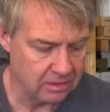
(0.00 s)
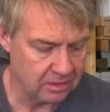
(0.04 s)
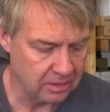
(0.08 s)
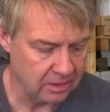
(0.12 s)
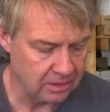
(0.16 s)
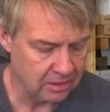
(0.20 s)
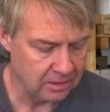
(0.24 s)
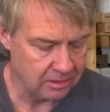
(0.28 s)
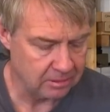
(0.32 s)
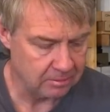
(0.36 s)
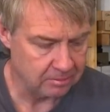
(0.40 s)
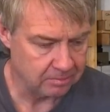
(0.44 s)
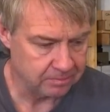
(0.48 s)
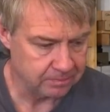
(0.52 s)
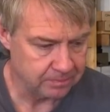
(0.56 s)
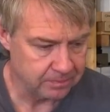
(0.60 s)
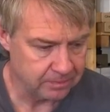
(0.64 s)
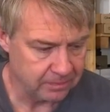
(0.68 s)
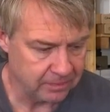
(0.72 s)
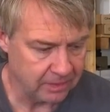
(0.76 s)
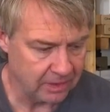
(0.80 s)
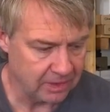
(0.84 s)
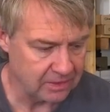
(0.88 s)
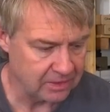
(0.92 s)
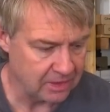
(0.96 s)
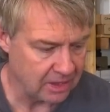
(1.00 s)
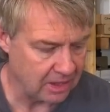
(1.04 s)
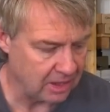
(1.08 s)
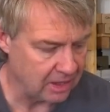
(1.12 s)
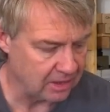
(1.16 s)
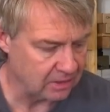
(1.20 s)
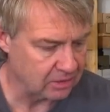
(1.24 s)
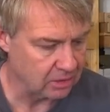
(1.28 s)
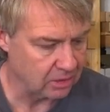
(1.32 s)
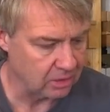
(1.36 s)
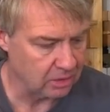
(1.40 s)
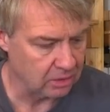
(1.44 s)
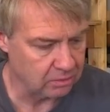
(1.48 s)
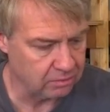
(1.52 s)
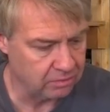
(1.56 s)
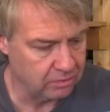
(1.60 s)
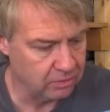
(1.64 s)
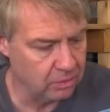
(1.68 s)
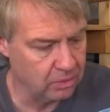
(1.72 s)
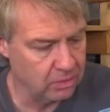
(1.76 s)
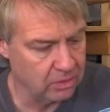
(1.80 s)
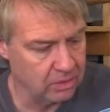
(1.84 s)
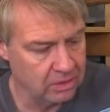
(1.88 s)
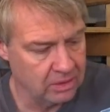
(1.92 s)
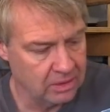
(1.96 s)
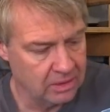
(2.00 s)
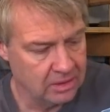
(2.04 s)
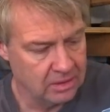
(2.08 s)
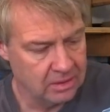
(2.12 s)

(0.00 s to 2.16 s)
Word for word: Um, things I like to look for,